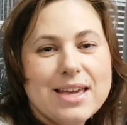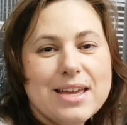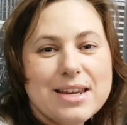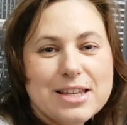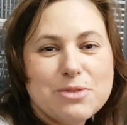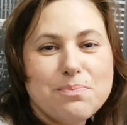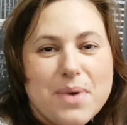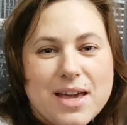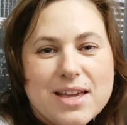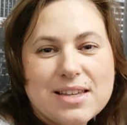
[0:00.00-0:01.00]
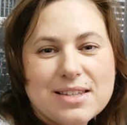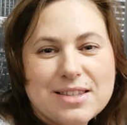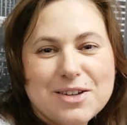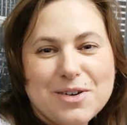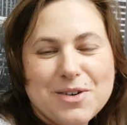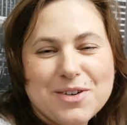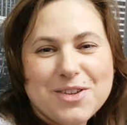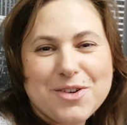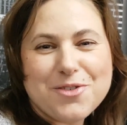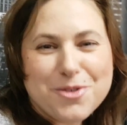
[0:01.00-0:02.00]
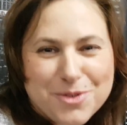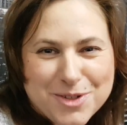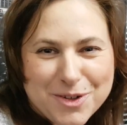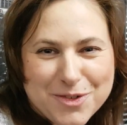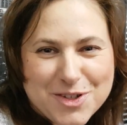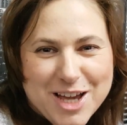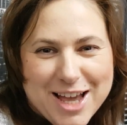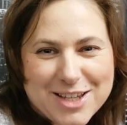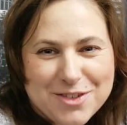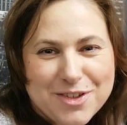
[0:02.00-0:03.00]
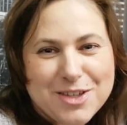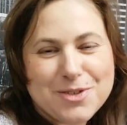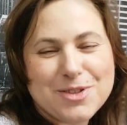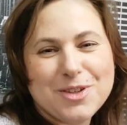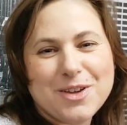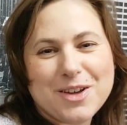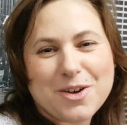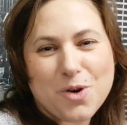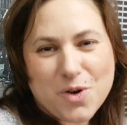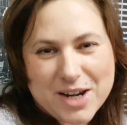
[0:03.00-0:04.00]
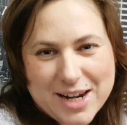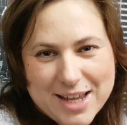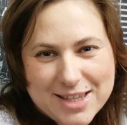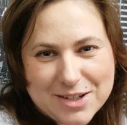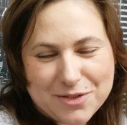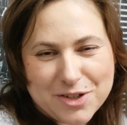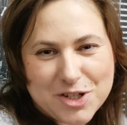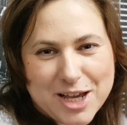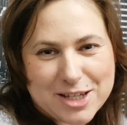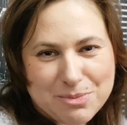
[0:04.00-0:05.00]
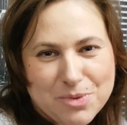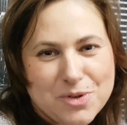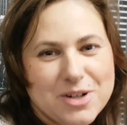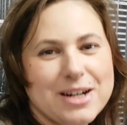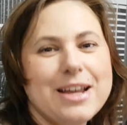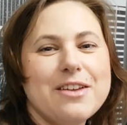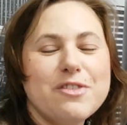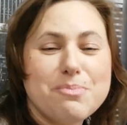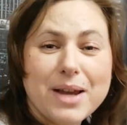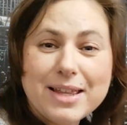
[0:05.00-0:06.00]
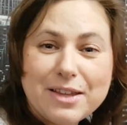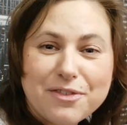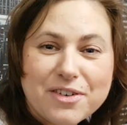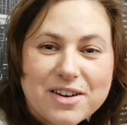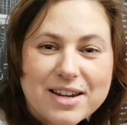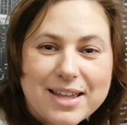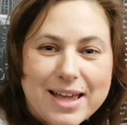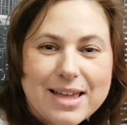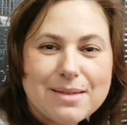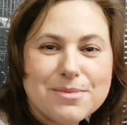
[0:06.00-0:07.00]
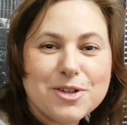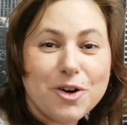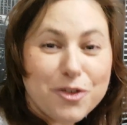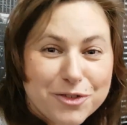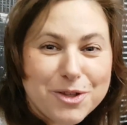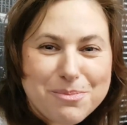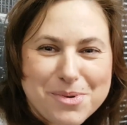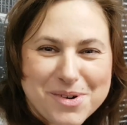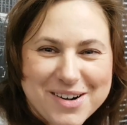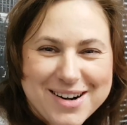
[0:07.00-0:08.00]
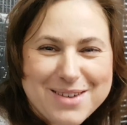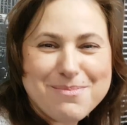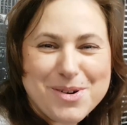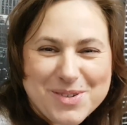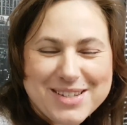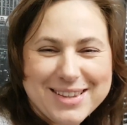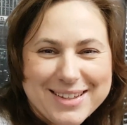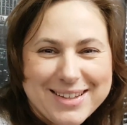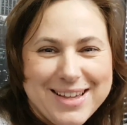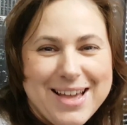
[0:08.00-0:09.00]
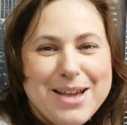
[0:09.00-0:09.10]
It is based on the rules of chess. We use the coordinates of the chessboard. We play different games off the board mostly,